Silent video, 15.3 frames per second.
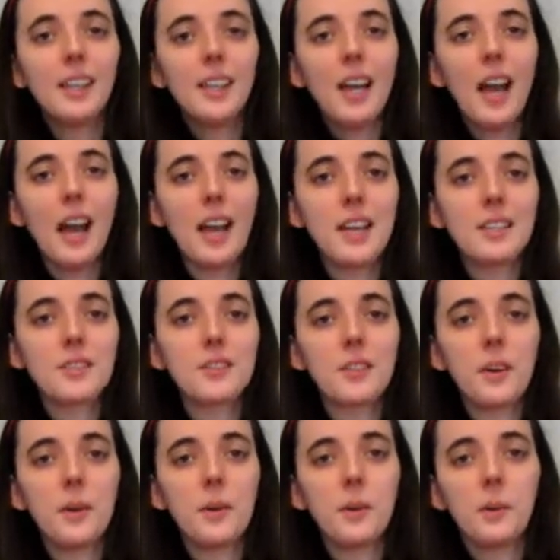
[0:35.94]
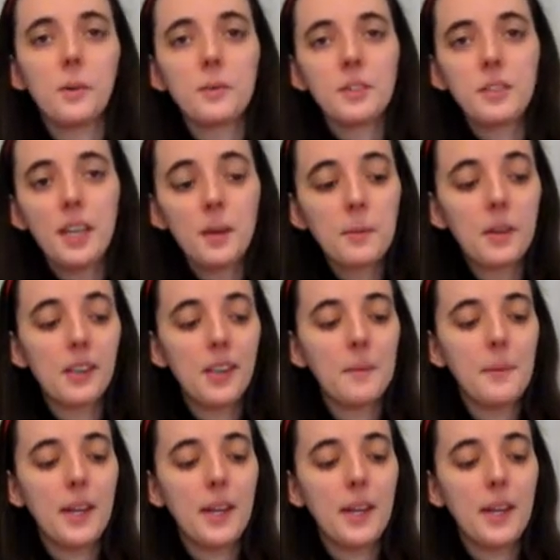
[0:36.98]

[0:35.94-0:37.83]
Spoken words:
And so today we're going to